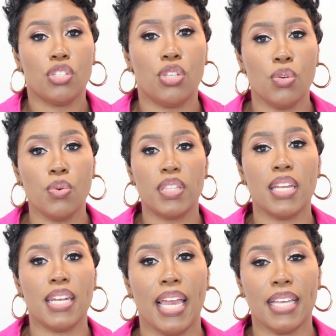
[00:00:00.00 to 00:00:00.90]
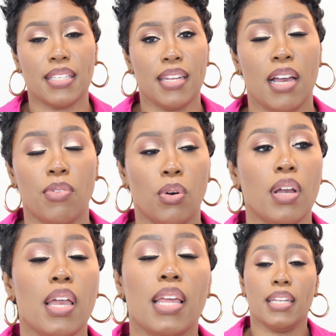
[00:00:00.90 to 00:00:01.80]
to the next level.
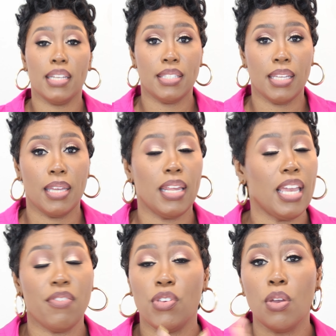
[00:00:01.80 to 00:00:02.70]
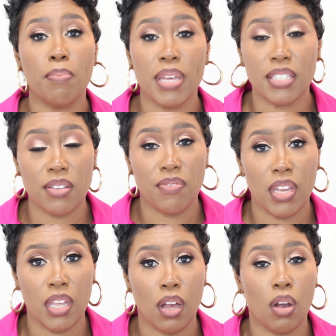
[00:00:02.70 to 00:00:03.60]
Listen, if you missed the
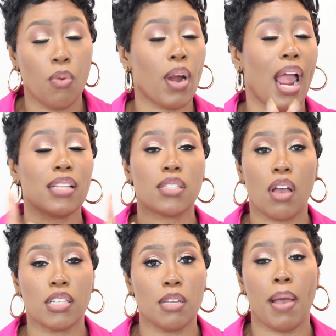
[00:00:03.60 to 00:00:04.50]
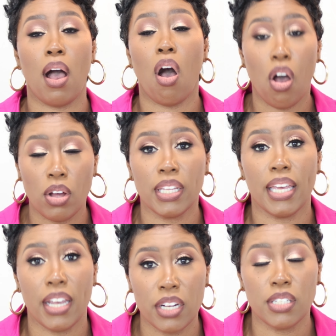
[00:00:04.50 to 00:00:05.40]
video where I talked about all the
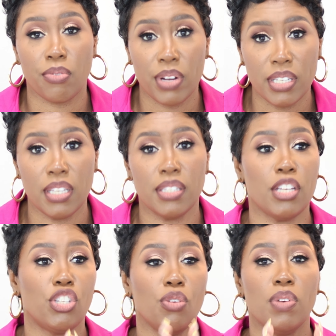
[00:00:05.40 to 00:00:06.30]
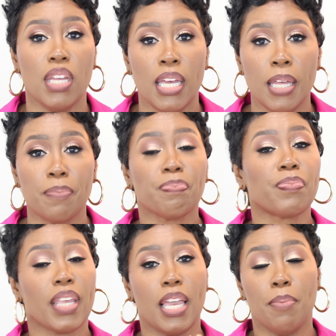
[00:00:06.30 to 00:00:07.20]
characteristics that you need
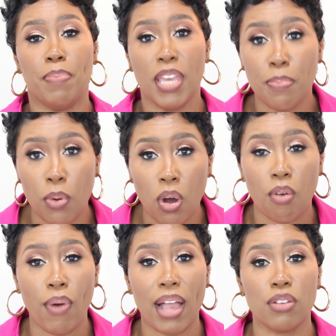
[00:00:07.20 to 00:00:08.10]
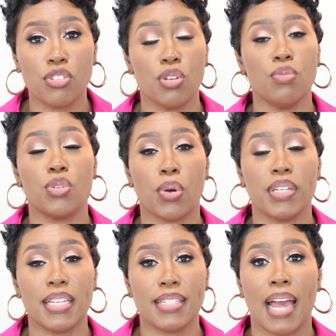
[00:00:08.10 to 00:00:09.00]
and people around you during
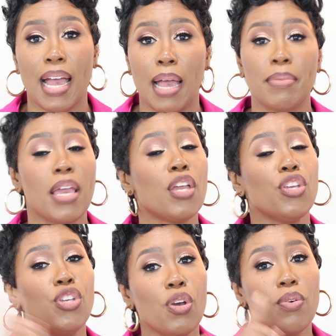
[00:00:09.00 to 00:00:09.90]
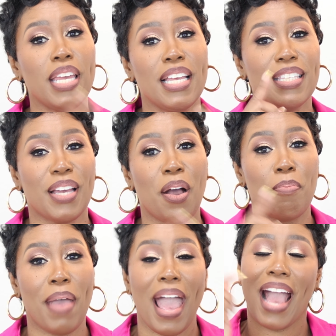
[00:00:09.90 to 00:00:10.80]
this time, You need to go
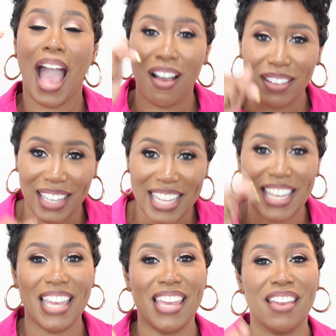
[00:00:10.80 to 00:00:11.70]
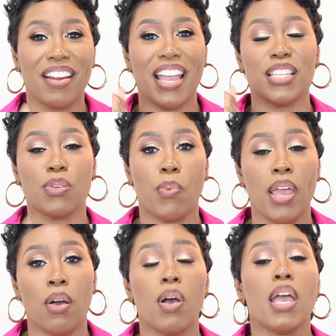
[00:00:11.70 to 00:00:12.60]
back. I'll link it here as
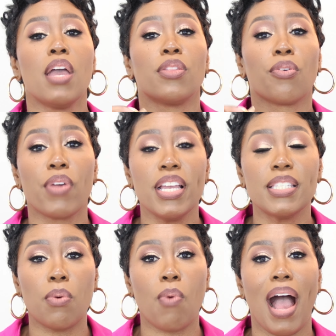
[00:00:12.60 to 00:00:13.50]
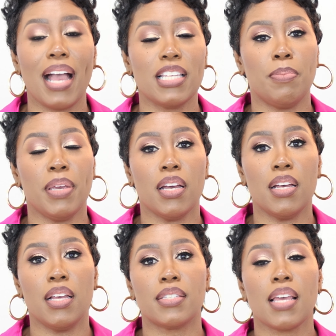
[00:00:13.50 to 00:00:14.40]
well. The reason why is
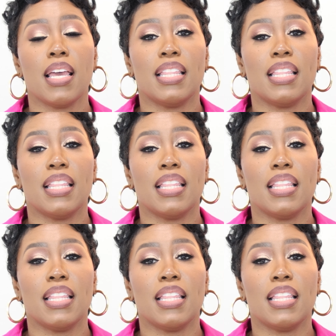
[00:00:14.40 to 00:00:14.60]
because